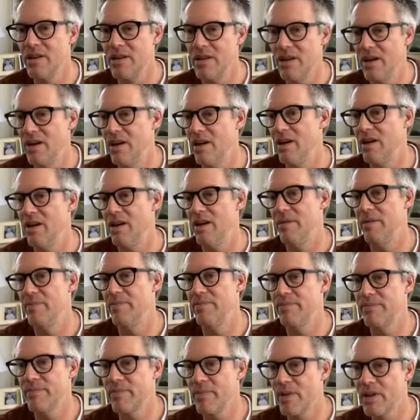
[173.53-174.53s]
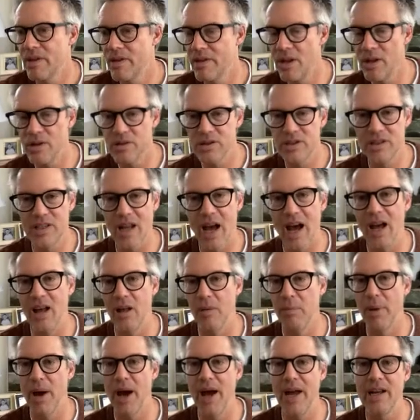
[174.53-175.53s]
those
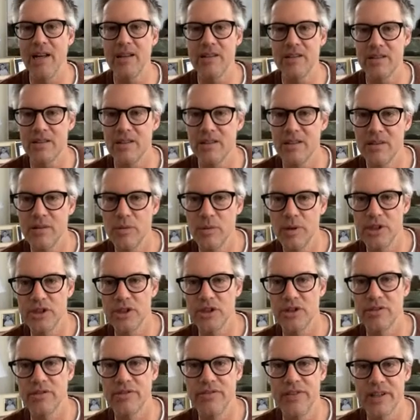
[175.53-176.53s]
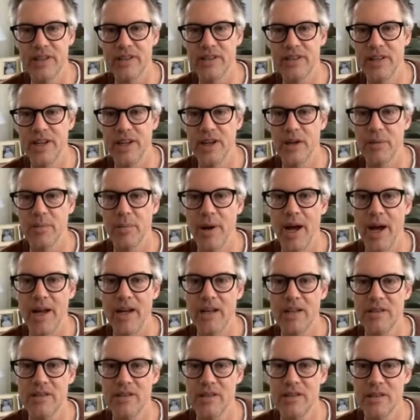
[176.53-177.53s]
style bikes, which are fixed gear
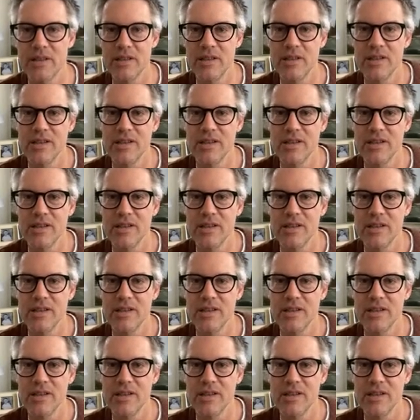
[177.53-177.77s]
bikes.